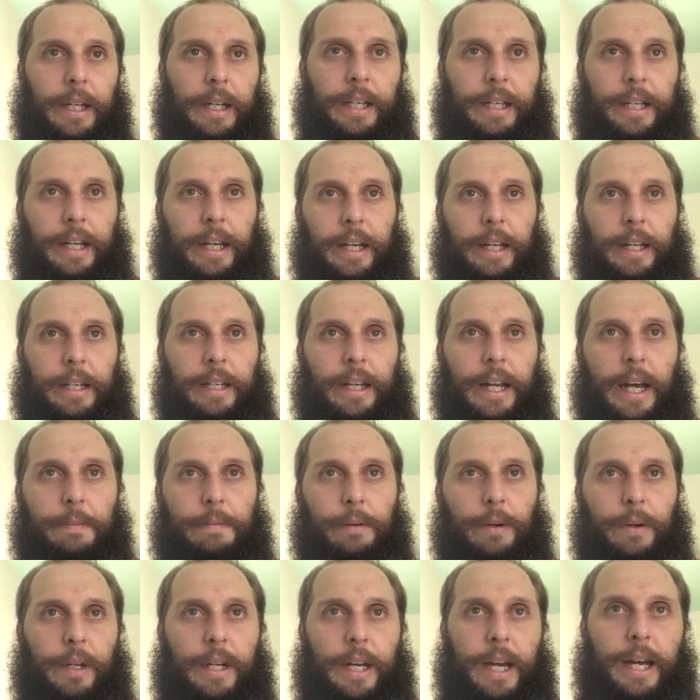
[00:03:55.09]
"King
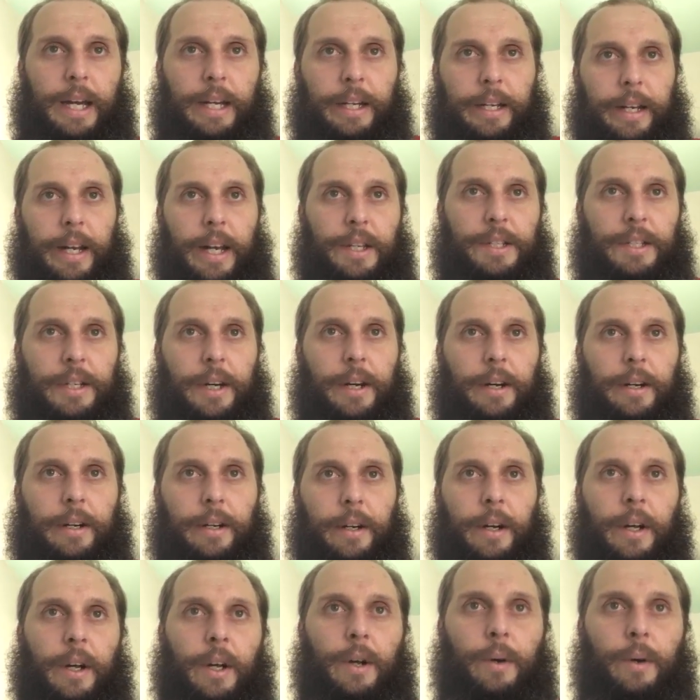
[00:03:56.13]
Nebuchadnezzar,